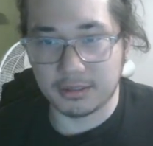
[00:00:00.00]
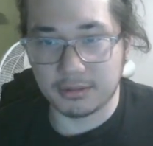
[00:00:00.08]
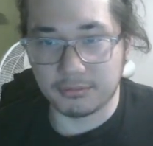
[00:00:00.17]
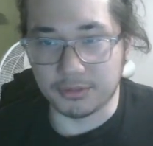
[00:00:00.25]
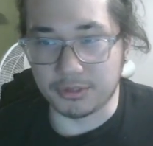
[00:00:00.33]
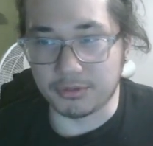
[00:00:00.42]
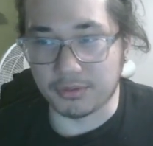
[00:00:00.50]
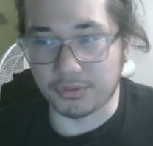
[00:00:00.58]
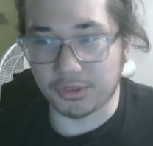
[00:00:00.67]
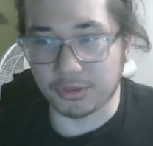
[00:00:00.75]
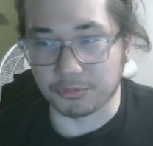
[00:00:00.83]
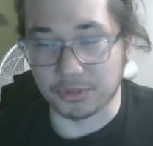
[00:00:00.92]
We do have
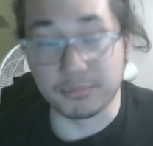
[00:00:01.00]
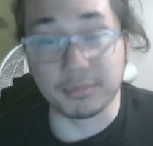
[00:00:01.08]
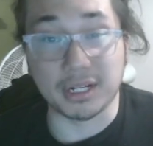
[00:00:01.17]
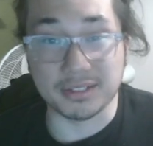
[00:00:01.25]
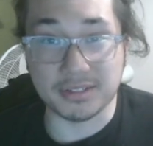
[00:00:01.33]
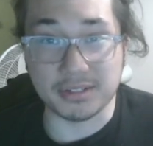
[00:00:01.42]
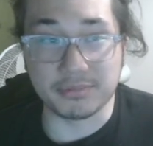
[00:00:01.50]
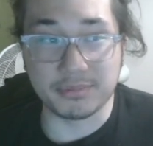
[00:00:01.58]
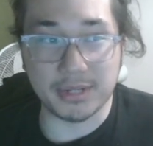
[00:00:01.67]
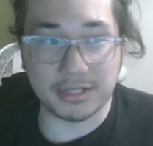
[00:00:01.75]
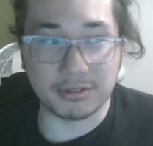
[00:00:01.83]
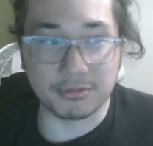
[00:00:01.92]
3 bodies coming
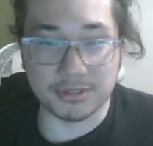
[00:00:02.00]
back though,